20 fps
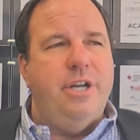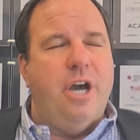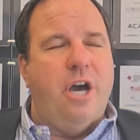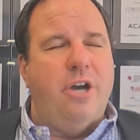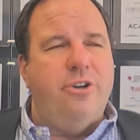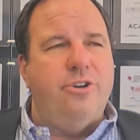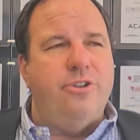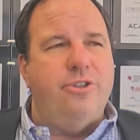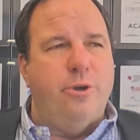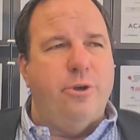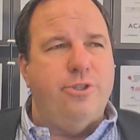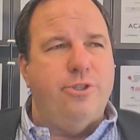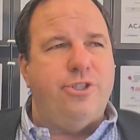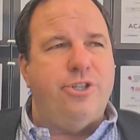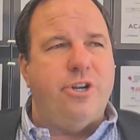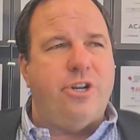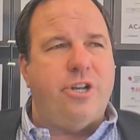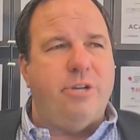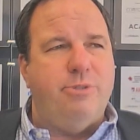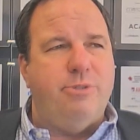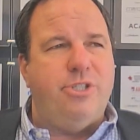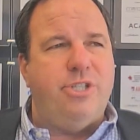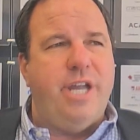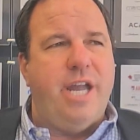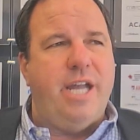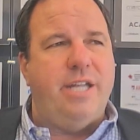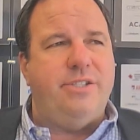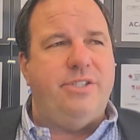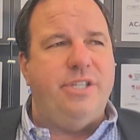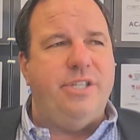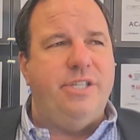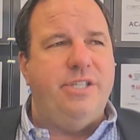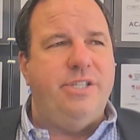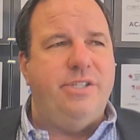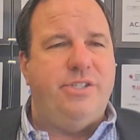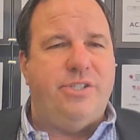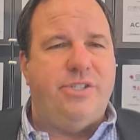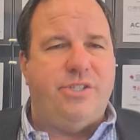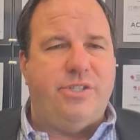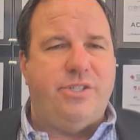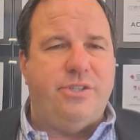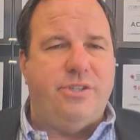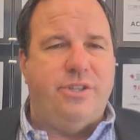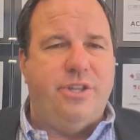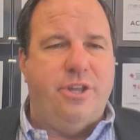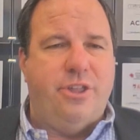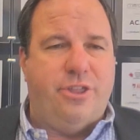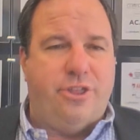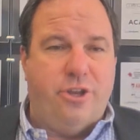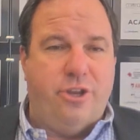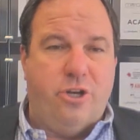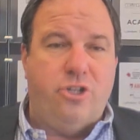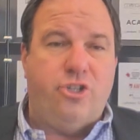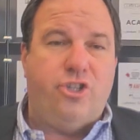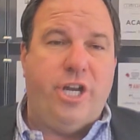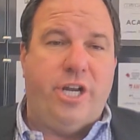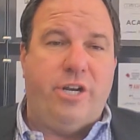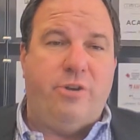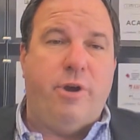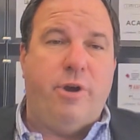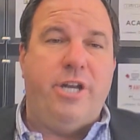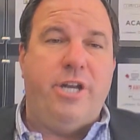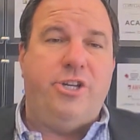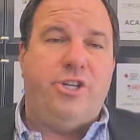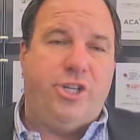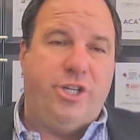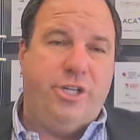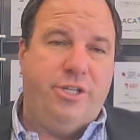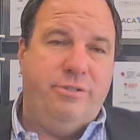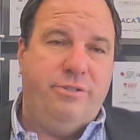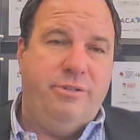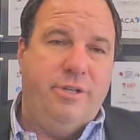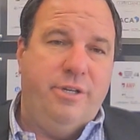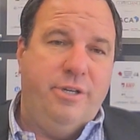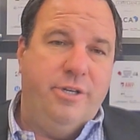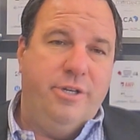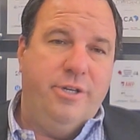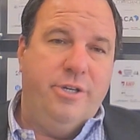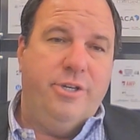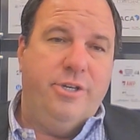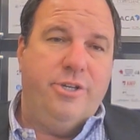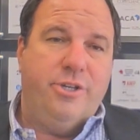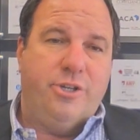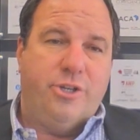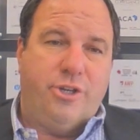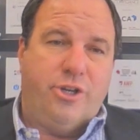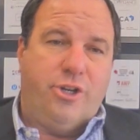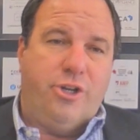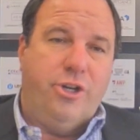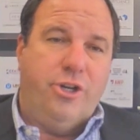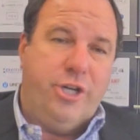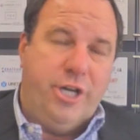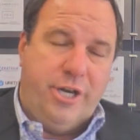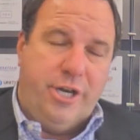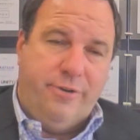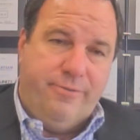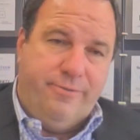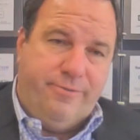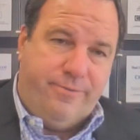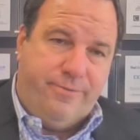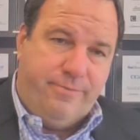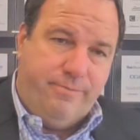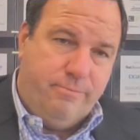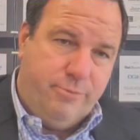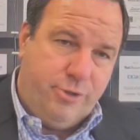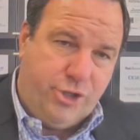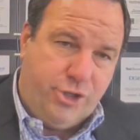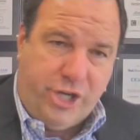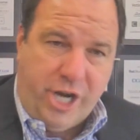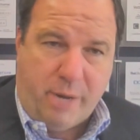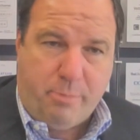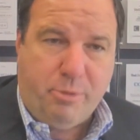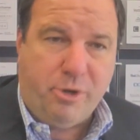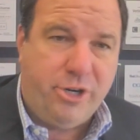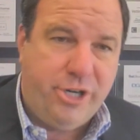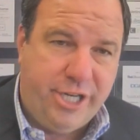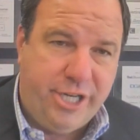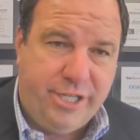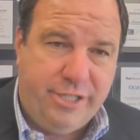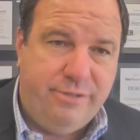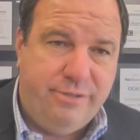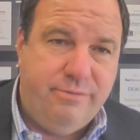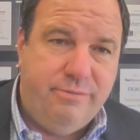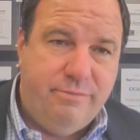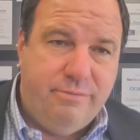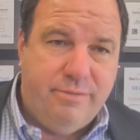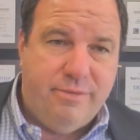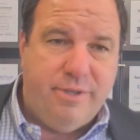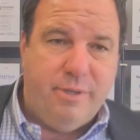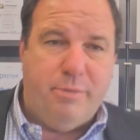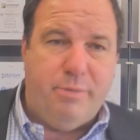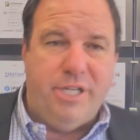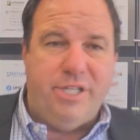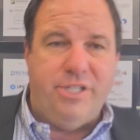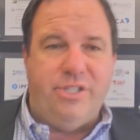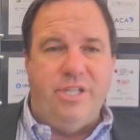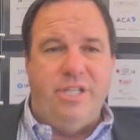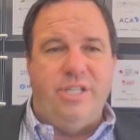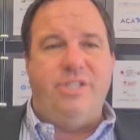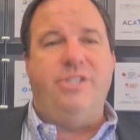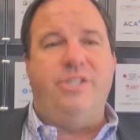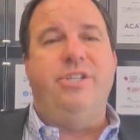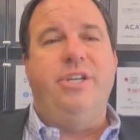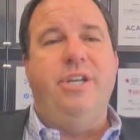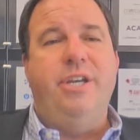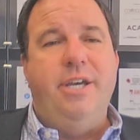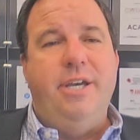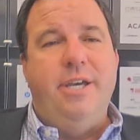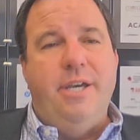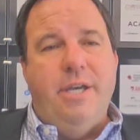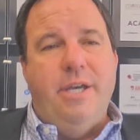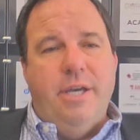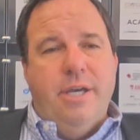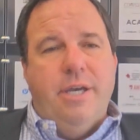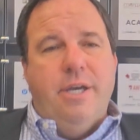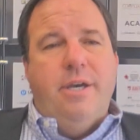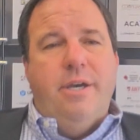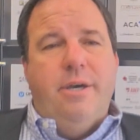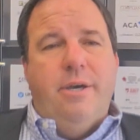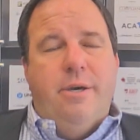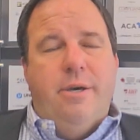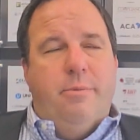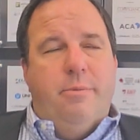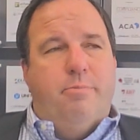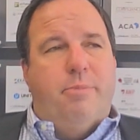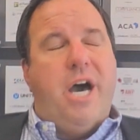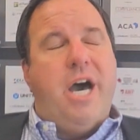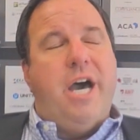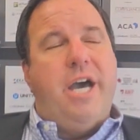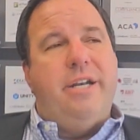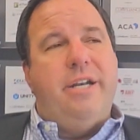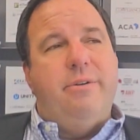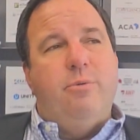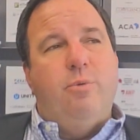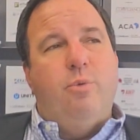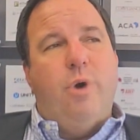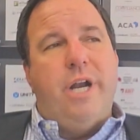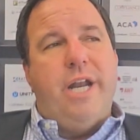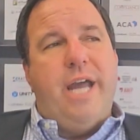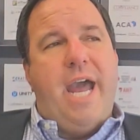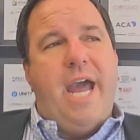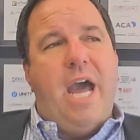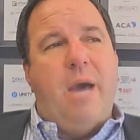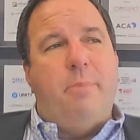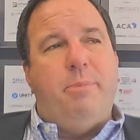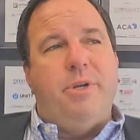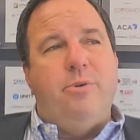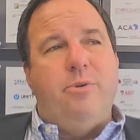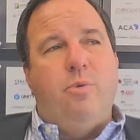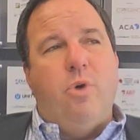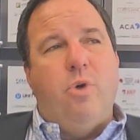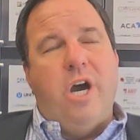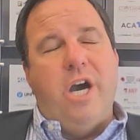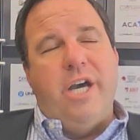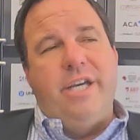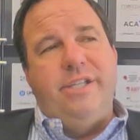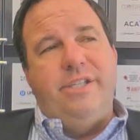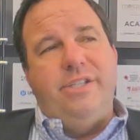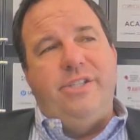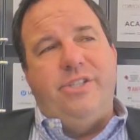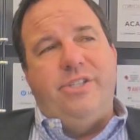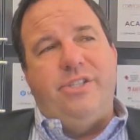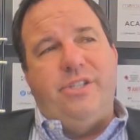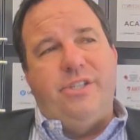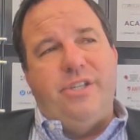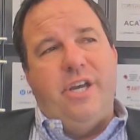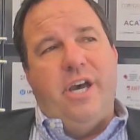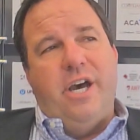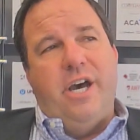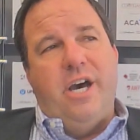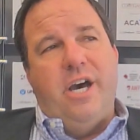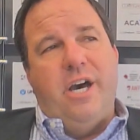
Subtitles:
Under those circumstances, the third generation could have shepherded the business. But what happened was